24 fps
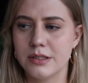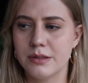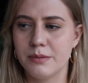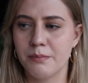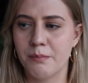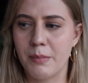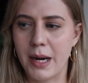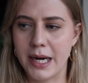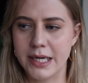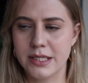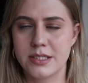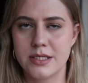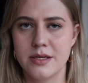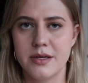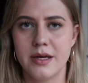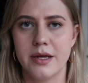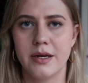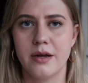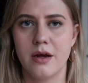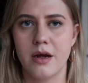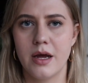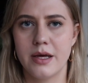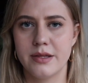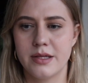
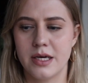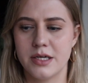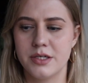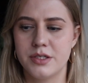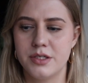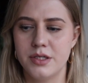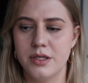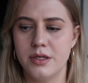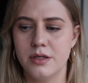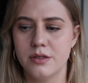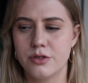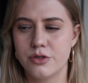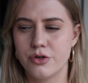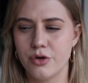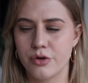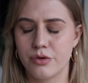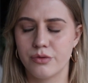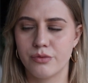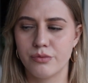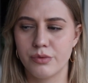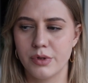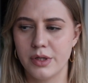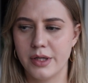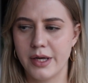mindset that jeans
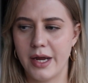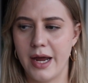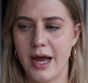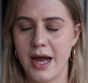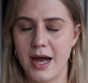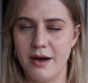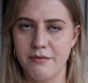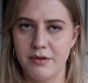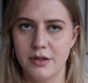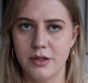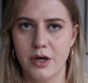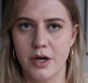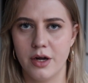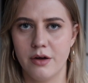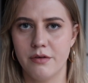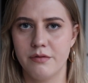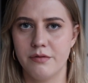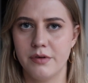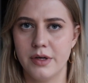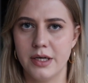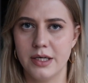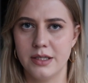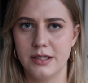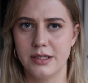shouldn't really have a lot
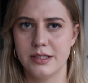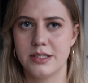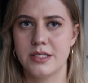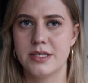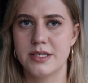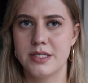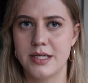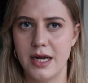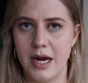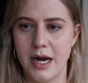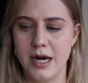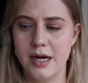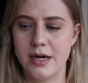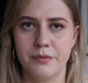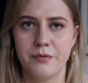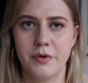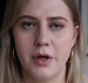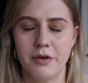of elastane.